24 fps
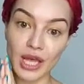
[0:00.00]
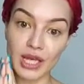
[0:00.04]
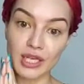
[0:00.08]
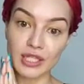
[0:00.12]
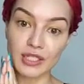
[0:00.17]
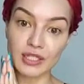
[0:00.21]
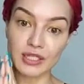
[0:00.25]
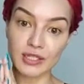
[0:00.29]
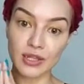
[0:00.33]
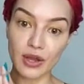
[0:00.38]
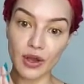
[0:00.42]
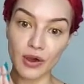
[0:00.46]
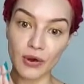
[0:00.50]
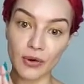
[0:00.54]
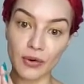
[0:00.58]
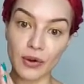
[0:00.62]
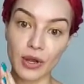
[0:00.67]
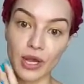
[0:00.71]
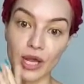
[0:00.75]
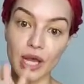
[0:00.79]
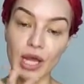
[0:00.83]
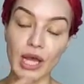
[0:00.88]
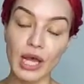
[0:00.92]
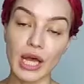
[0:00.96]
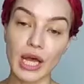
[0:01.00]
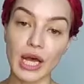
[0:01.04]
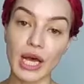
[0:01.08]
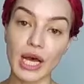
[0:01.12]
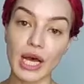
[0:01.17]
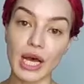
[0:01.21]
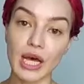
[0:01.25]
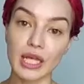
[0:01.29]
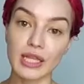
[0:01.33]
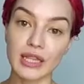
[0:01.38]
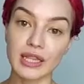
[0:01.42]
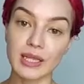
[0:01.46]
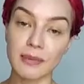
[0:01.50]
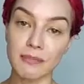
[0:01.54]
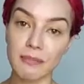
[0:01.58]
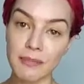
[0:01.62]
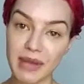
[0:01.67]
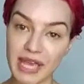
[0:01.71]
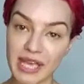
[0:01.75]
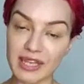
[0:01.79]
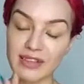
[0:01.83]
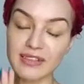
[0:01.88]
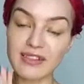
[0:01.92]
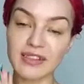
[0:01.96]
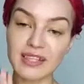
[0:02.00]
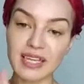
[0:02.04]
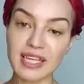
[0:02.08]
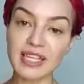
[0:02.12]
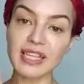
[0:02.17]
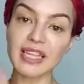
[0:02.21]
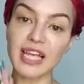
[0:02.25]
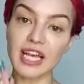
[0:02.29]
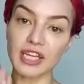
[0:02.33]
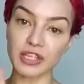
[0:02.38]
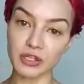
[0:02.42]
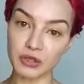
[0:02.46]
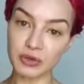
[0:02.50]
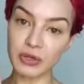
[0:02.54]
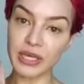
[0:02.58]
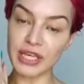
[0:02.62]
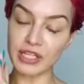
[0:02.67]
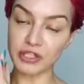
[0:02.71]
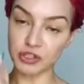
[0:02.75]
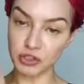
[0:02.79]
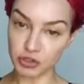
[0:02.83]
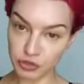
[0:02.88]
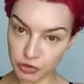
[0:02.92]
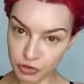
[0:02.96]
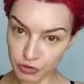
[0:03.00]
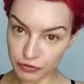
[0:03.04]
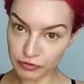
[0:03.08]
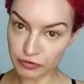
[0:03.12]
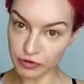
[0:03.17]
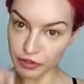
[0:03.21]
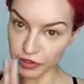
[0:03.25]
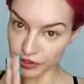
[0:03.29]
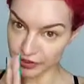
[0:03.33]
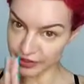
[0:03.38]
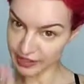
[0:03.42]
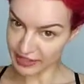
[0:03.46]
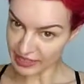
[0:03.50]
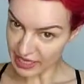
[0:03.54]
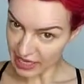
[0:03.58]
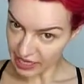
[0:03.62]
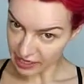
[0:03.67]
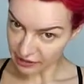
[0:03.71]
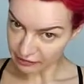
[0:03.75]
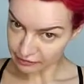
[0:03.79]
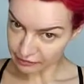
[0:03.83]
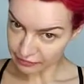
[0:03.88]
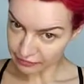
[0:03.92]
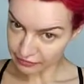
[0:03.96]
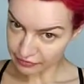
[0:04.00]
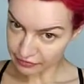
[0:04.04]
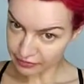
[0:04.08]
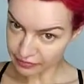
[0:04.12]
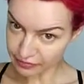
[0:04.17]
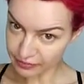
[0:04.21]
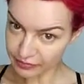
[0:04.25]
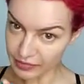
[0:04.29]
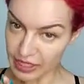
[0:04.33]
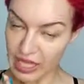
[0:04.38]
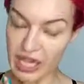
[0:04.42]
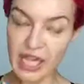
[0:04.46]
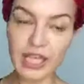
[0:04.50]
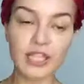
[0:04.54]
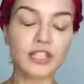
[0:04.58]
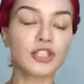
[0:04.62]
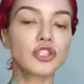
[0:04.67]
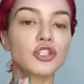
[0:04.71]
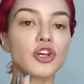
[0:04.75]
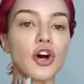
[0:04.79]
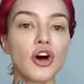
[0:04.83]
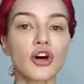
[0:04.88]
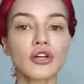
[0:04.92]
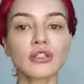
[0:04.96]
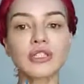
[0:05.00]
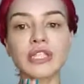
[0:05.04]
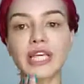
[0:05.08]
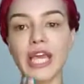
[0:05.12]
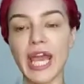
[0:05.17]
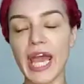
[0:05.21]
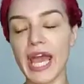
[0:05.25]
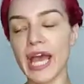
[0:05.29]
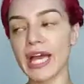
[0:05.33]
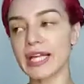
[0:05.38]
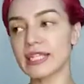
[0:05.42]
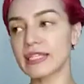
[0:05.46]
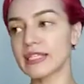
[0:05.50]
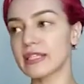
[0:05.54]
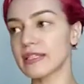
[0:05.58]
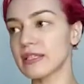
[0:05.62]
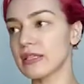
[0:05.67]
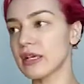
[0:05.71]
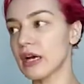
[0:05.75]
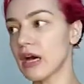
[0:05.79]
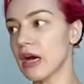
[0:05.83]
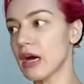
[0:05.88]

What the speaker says: So, the main thing that you can do for yourself and don't get